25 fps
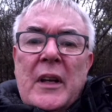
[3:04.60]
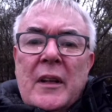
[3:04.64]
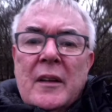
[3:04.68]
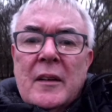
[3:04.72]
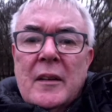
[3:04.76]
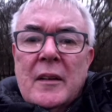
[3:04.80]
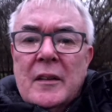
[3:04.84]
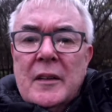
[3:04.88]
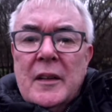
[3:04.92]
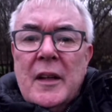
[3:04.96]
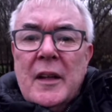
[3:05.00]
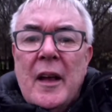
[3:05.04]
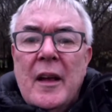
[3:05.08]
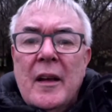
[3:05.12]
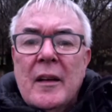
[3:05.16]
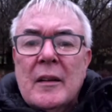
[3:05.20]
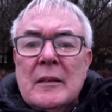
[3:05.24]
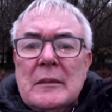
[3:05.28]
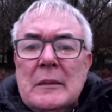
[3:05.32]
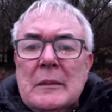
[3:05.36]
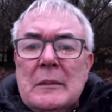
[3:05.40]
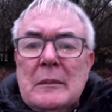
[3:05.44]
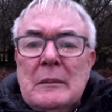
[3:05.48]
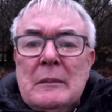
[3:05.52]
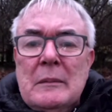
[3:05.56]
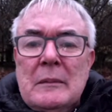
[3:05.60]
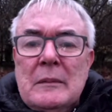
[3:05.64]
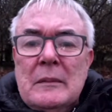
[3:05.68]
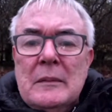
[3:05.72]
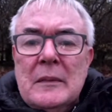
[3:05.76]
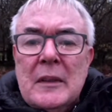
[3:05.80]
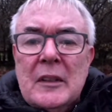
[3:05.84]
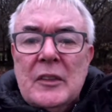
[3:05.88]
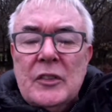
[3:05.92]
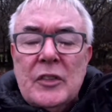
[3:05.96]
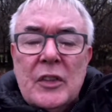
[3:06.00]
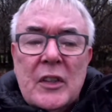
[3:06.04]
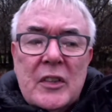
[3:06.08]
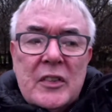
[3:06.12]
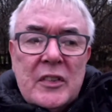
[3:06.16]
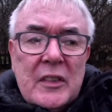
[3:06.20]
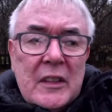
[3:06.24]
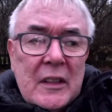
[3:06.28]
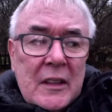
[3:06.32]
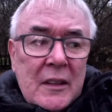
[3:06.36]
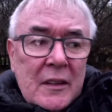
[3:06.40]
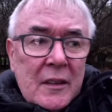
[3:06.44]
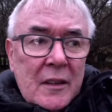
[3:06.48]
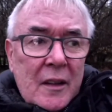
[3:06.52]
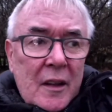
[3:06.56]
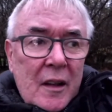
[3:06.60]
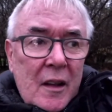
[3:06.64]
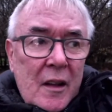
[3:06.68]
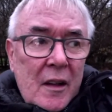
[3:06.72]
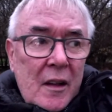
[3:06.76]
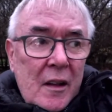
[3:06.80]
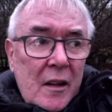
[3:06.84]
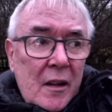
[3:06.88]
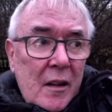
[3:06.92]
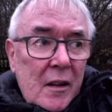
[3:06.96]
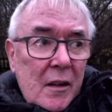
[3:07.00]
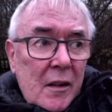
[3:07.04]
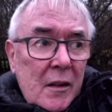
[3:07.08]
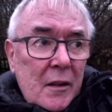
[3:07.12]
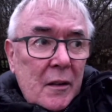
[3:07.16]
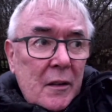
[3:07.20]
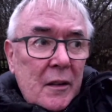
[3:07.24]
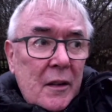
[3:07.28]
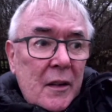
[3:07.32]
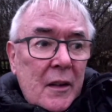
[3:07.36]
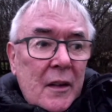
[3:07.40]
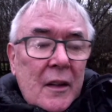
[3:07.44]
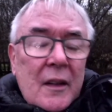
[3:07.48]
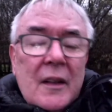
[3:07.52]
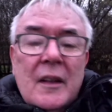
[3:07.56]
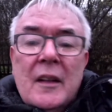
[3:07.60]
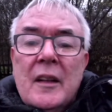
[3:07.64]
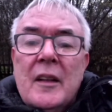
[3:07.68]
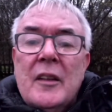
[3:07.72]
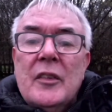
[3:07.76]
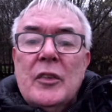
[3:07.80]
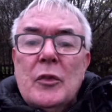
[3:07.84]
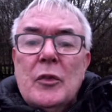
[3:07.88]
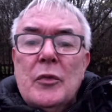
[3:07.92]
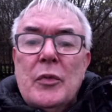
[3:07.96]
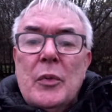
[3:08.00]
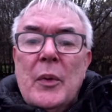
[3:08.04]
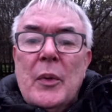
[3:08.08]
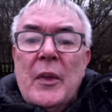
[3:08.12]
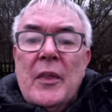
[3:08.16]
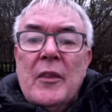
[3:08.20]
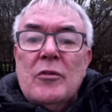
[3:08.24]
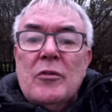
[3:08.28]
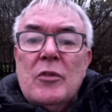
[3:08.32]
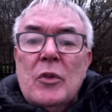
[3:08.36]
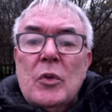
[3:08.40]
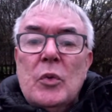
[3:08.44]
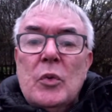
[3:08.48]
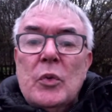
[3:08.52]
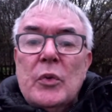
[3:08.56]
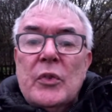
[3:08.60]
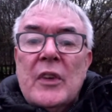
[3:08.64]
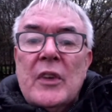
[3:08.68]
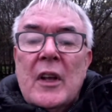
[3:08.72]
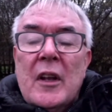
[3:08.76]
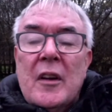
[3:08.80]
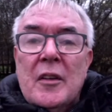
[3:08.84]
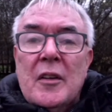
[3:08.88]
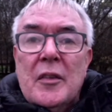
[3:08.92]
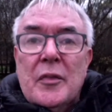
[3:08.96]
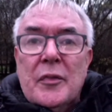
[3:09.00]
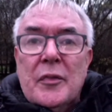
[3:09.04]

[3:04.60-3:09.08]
Oh yeah, interesting. It's awful when the rules kind of